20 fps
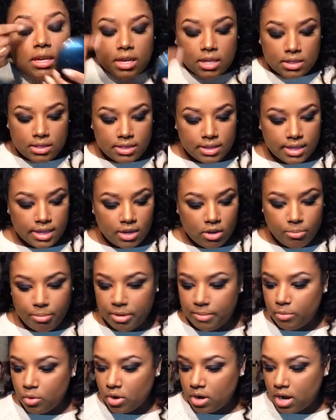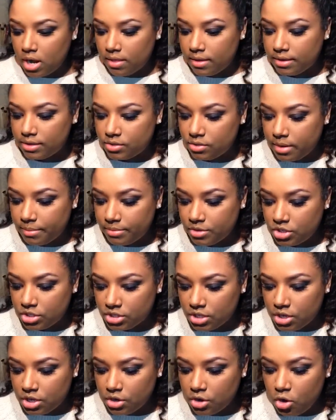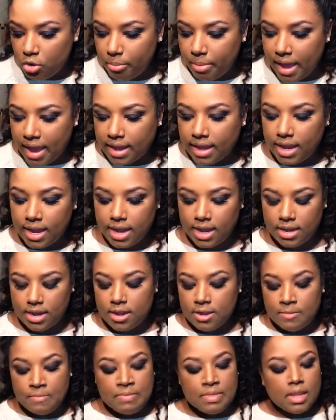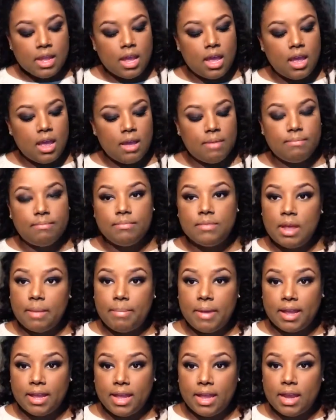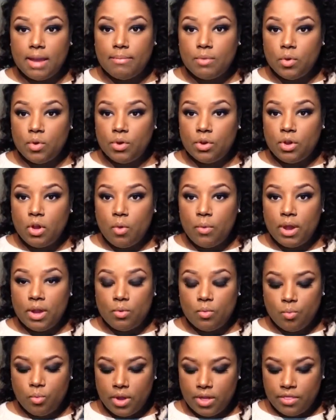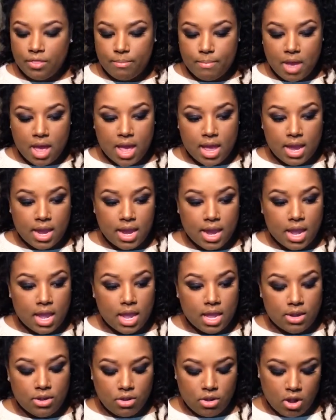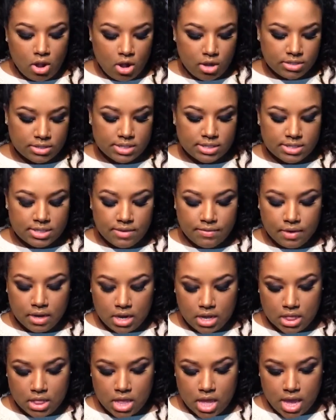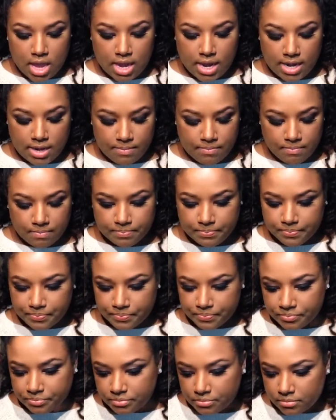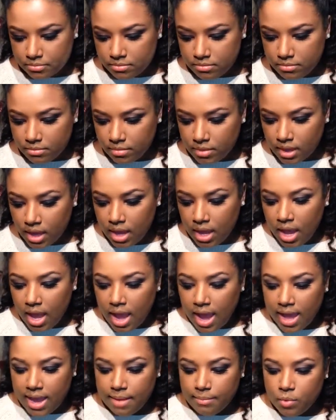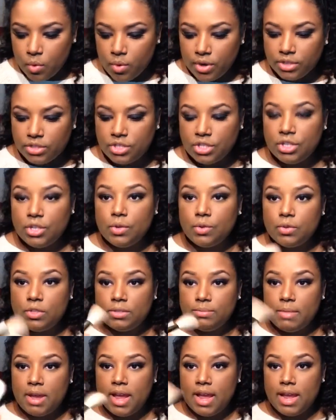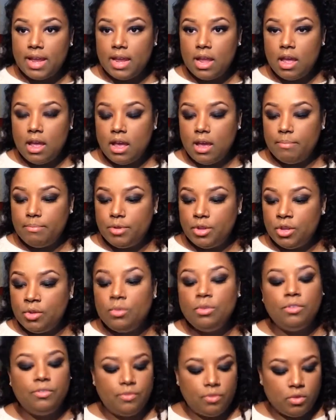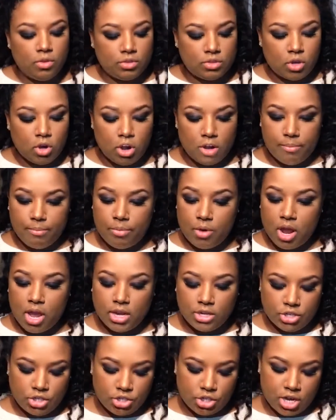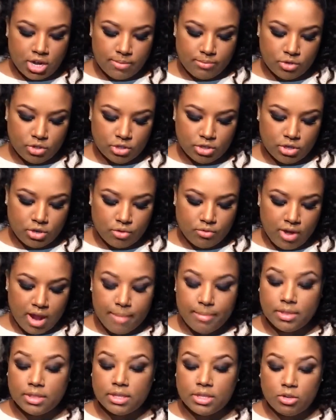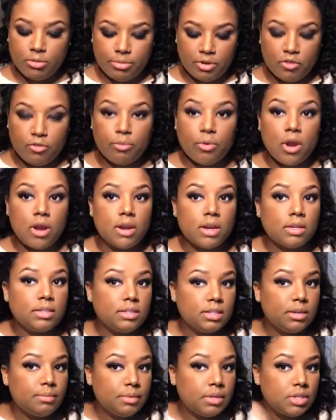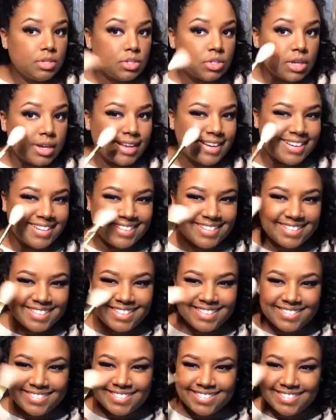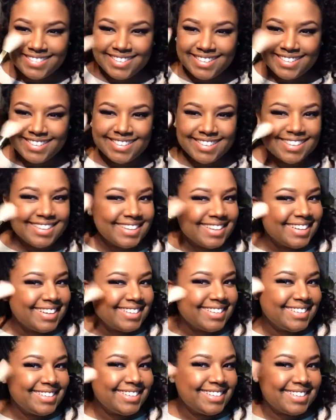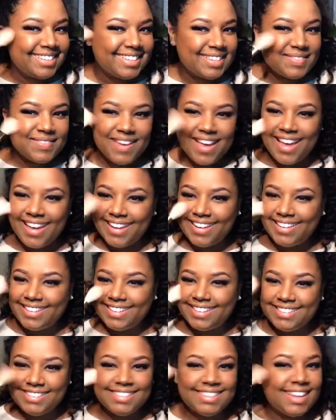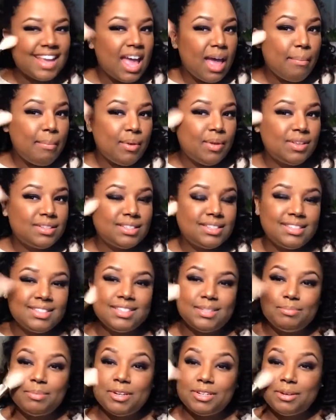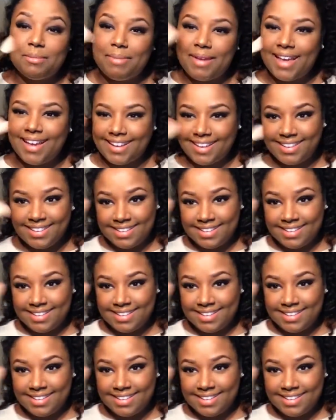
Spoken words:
a little bit more color, so I'm just gonna go back in, I'm going to go in with my Nars and Stephen Klein. And I'm going to use my beautiful Tarte brush, and I'm just gonna grab a little bit of product, and I'm gonna shake it out, and then I'm going to just smile and do the apples and just brush it back.